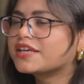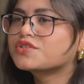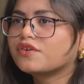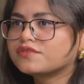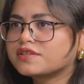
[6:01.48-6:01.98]

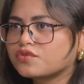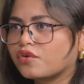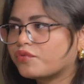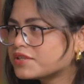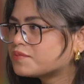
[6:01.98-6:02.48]
Ksolves has
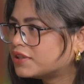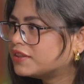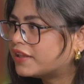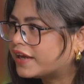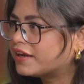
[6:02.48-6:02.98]
always
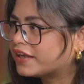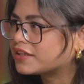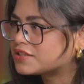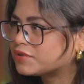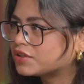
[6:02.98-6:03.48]
been there,
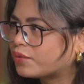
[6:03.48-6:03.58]
like it's been